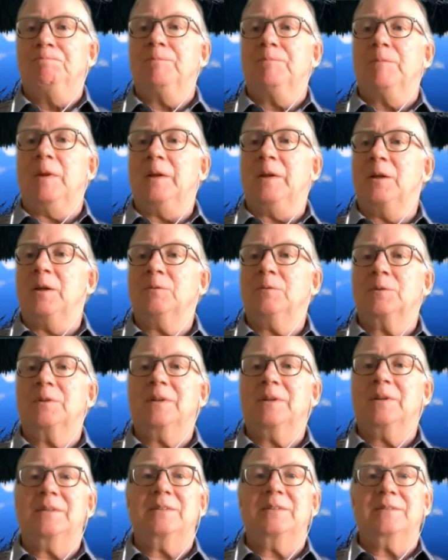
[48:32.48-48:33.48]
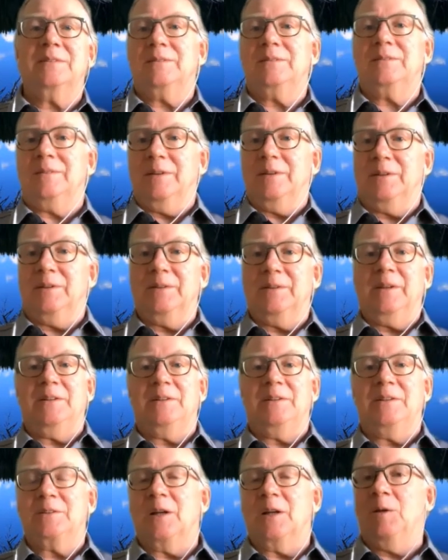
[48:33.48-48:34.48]
you know, it's literally
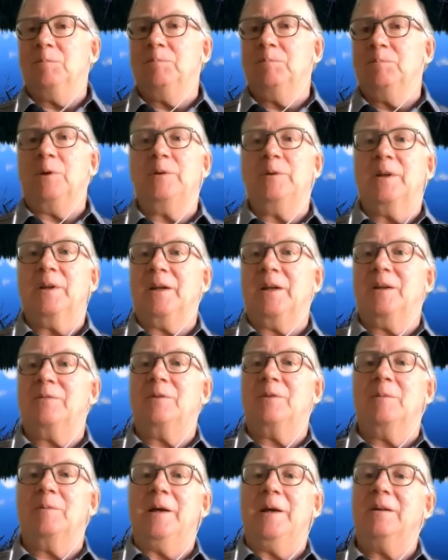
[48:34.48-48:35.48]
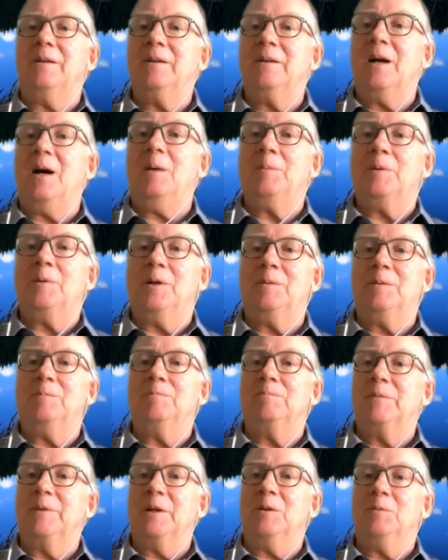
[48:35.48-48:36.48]
just unbolting it from the helicopter,
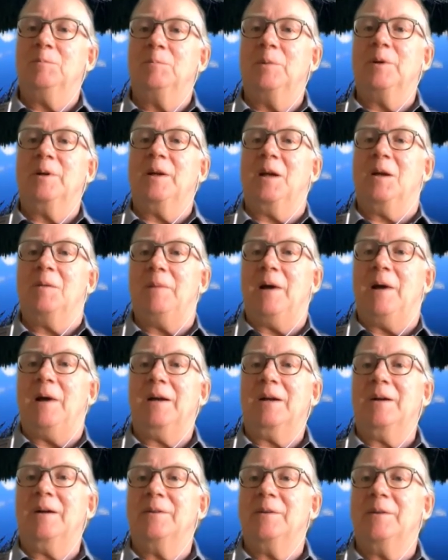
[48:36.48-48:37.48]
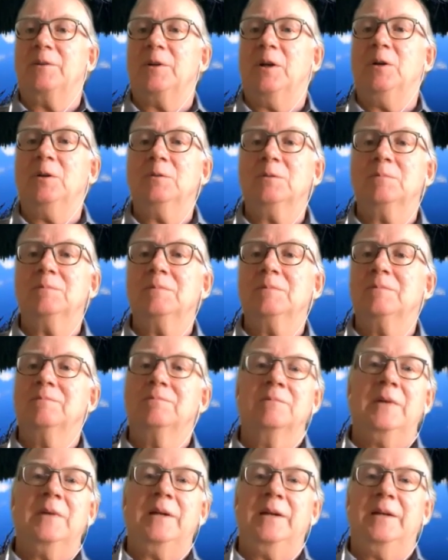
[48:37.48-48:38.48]
you know, putting it back on the drone,
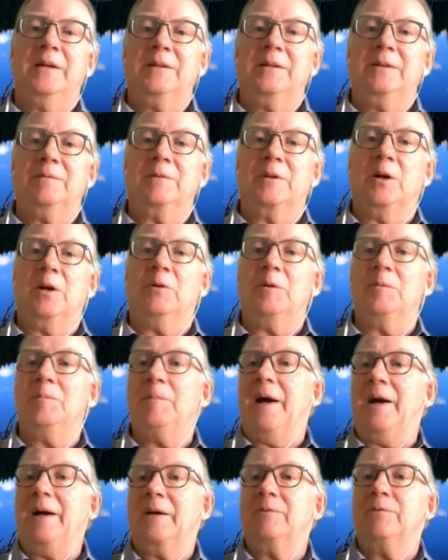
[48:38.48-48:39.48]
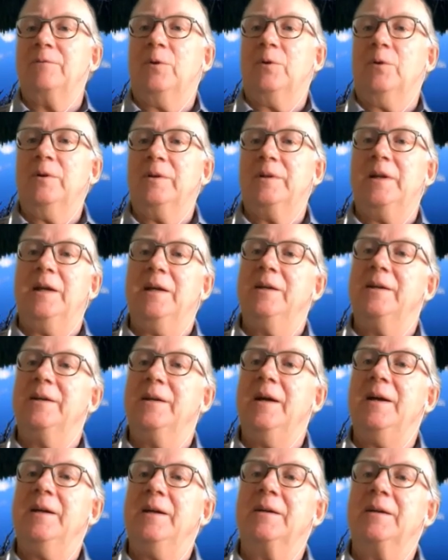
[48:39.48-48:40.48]
and going back and forth day to
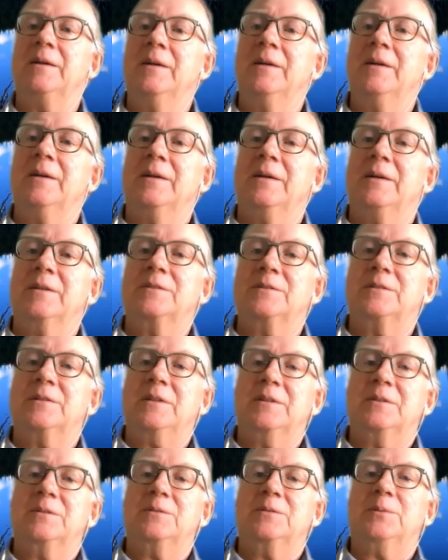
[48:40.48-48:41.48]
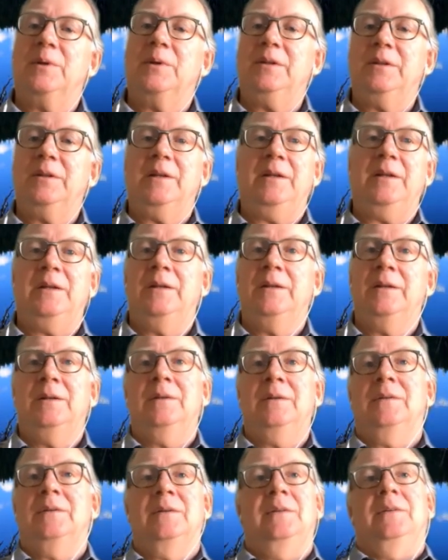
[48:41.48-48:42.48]
day. It's really,
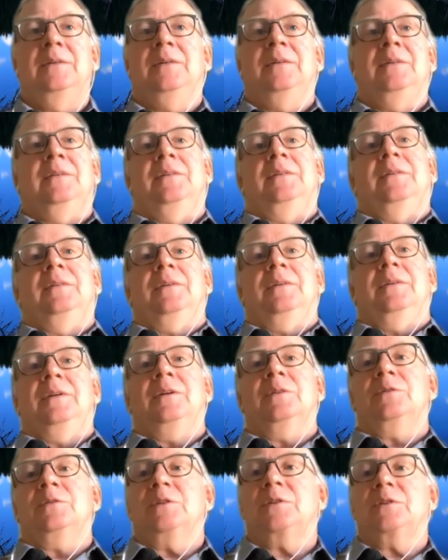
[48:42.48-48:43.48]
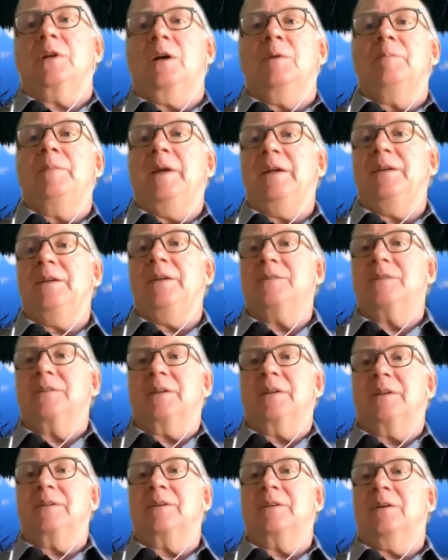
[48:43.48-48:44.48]
you know, just amazing
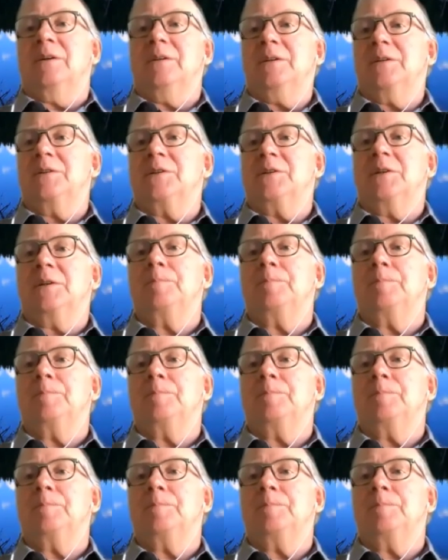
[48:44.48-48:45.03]
technology.